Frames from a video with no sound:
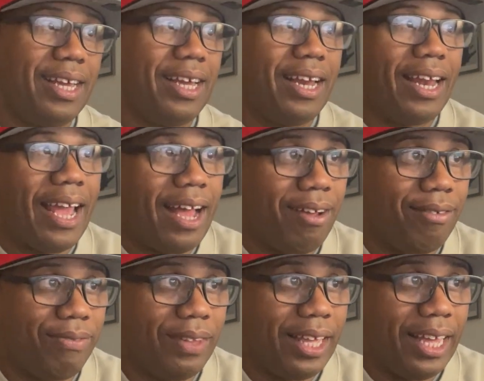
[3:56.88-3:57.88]

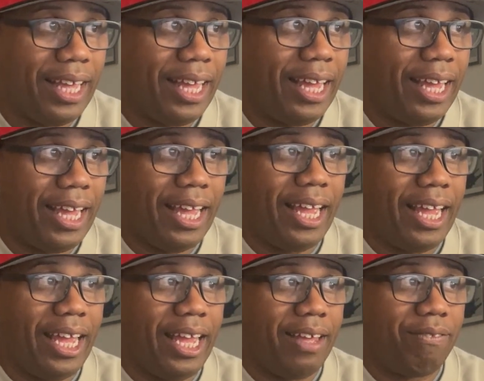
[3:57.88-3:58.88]
Now,
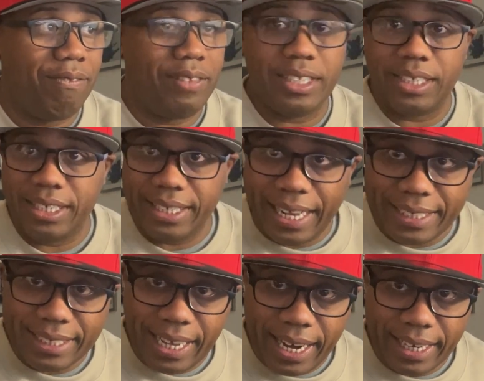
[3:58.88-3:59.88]
if that's
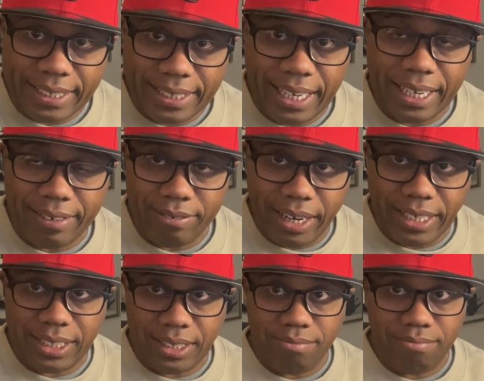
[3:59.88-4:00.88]
not
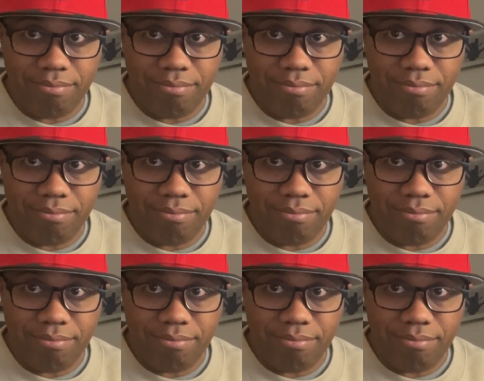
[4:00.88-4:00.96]
acceleration,